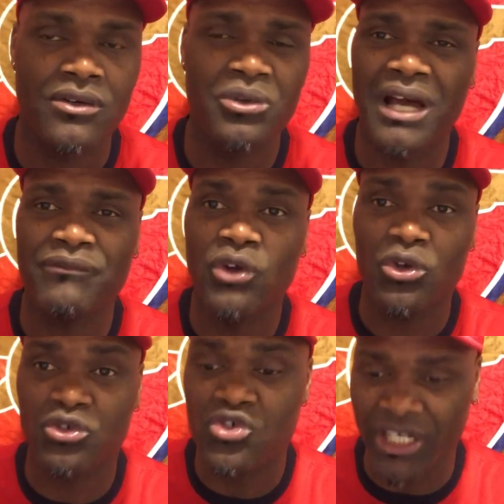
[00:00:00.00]
Uno have
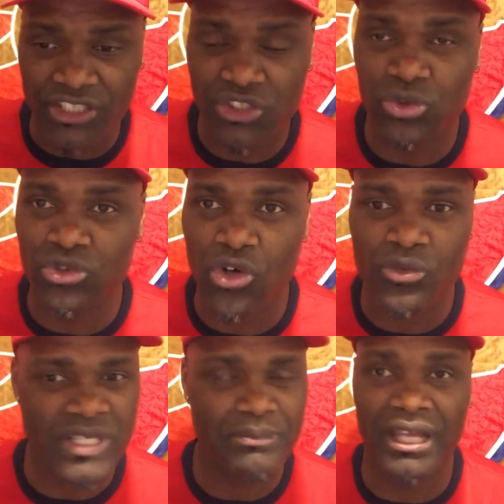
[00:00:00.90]
no gratitude, no
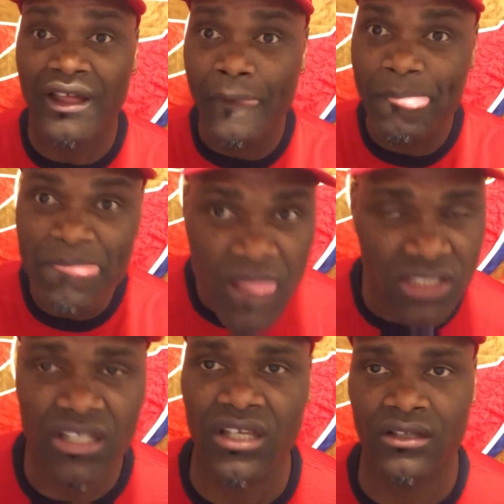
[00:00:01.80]
respect,
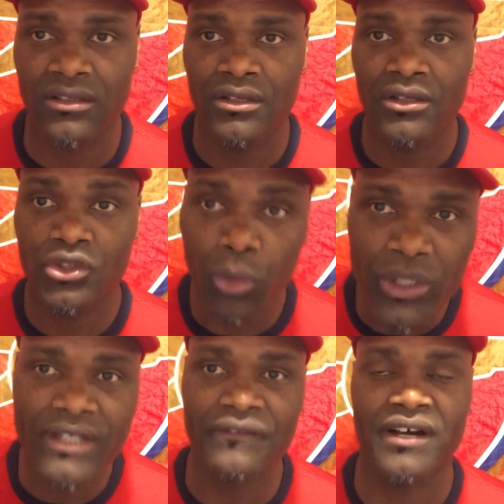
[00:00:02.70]
nothing to
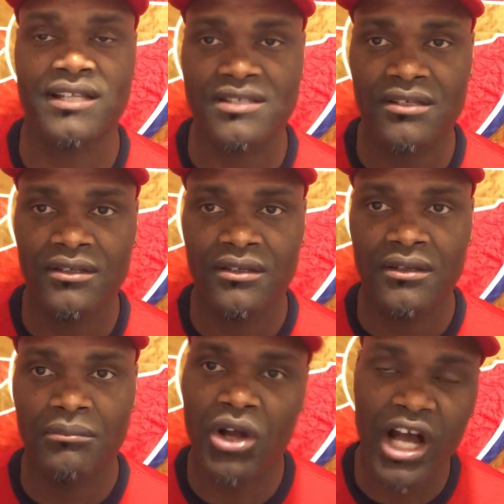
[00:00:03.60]
we the fans.
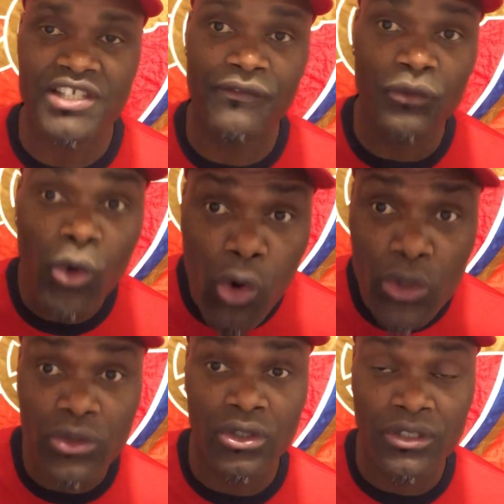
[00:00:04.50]
Because if
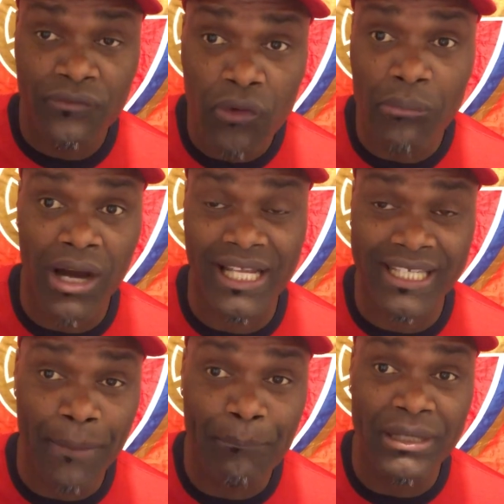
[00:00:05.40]
Uno footballer
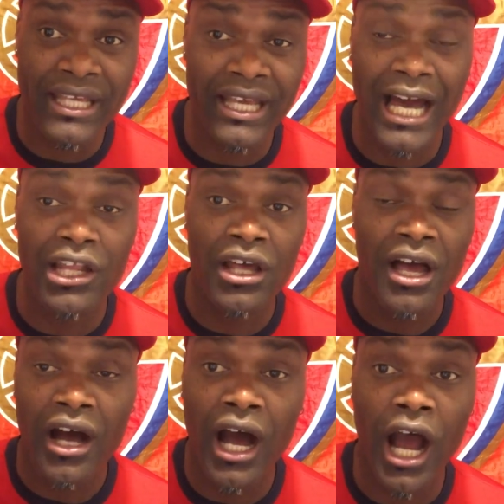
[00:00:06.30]
can play, I'll
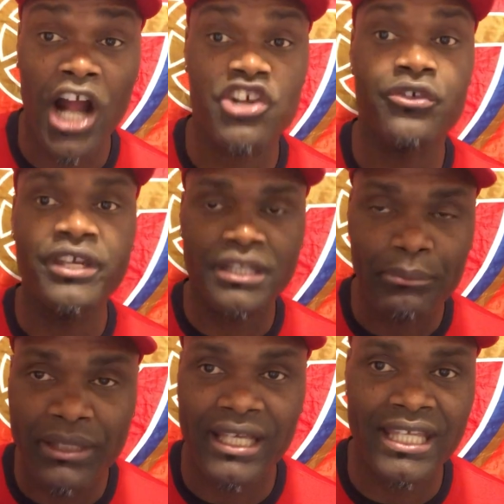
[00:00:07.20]
agree to
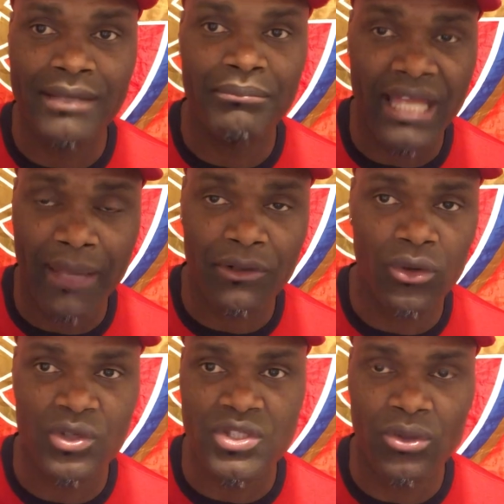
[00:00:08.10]
play a game behind
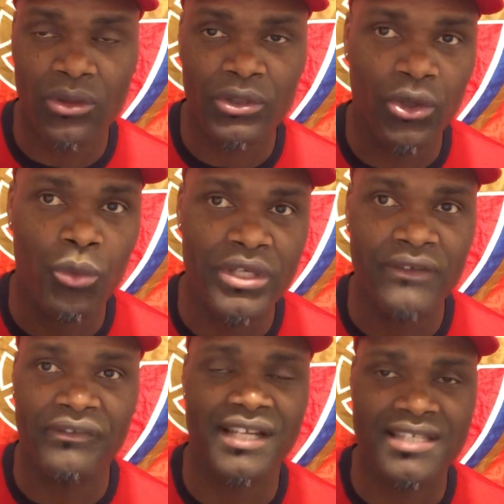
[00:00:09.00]
closed door without we
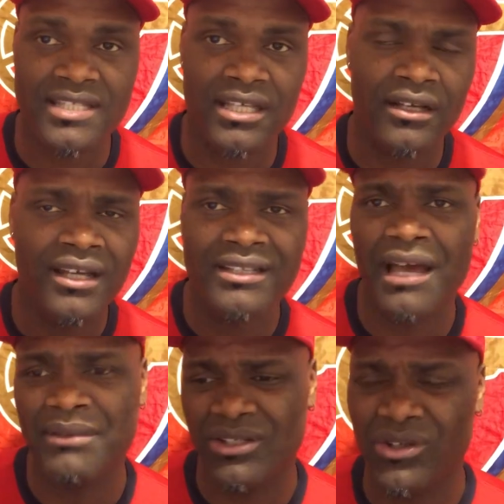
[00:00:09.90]
the fans is there,
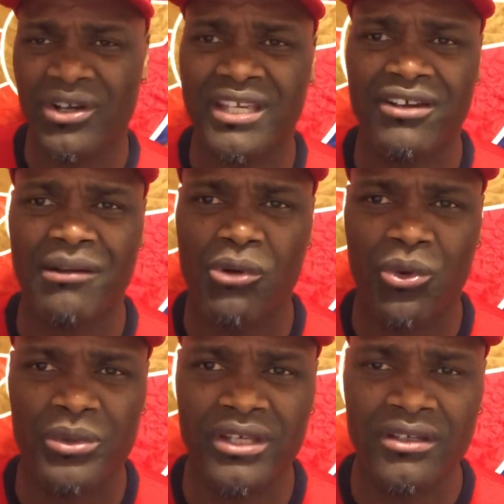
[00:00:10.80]
that means you don't care
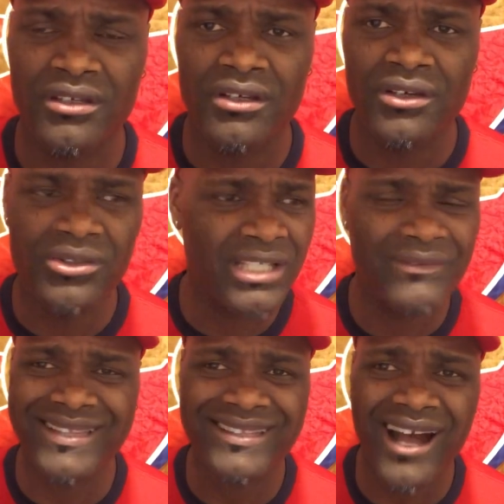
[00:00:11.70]
about we. Uno
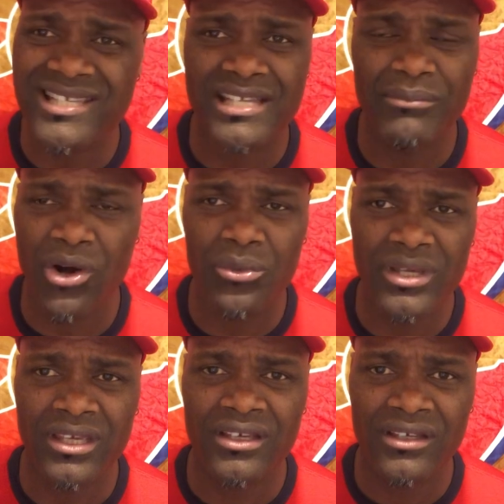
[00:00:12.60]
give a toss about
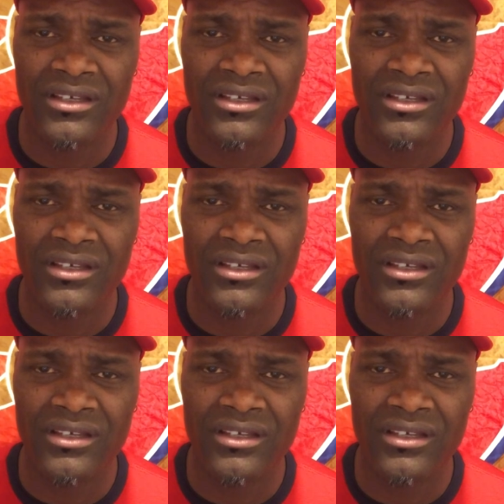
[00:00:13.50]
we.